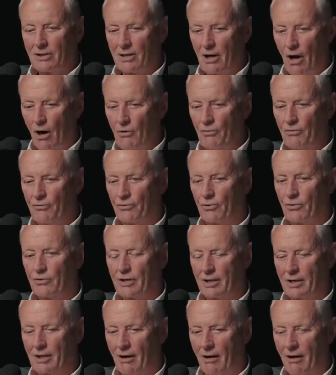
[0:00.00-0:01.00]
go through
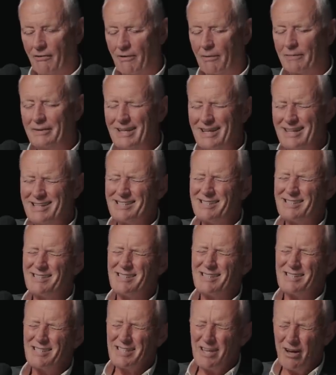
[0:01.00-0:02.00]
your life. I mean,
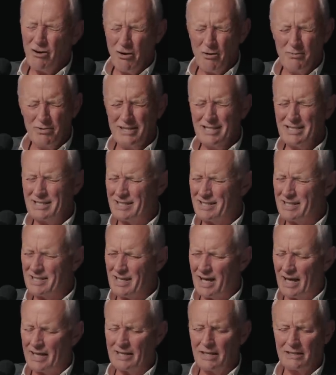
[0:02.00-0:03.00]
it's terribly easy to
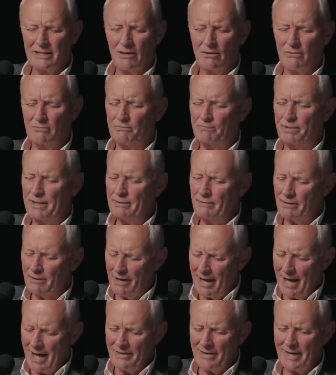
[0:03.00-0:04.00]
say, and look, people are
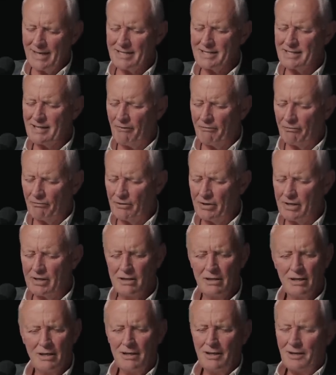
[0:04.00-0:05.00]
out there
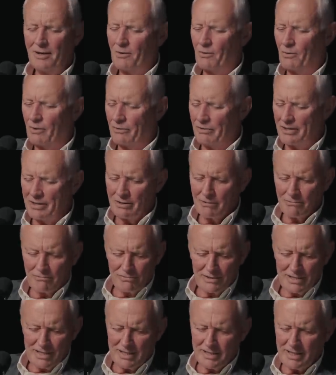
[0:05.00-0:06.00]
suffering. We're in a
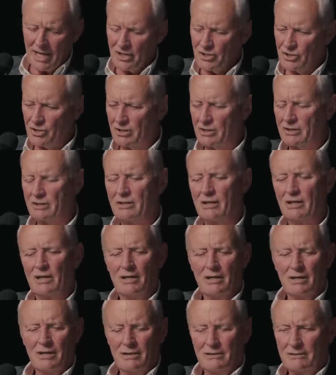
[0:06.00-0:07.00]
recession.
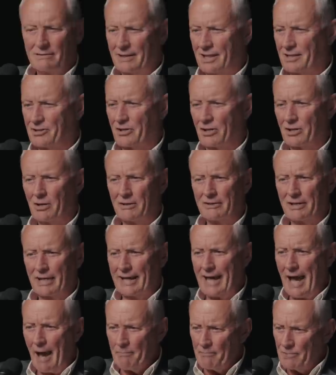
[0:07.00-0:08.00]
The
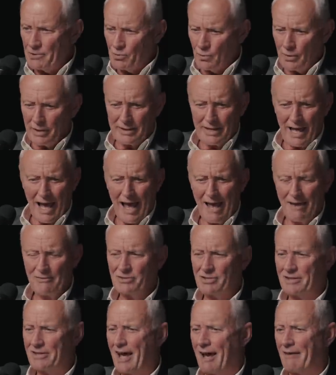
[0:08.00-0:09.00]
gap between the
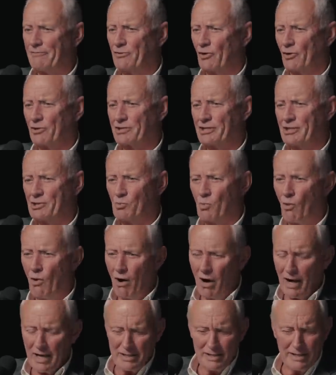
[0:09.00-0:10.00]
haves and the have-nots is
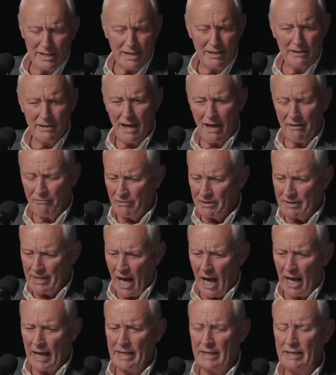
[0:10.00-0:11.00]
widening every
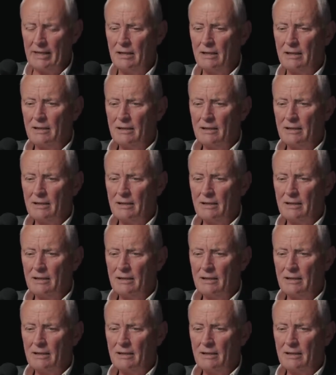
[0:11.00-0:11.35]
day.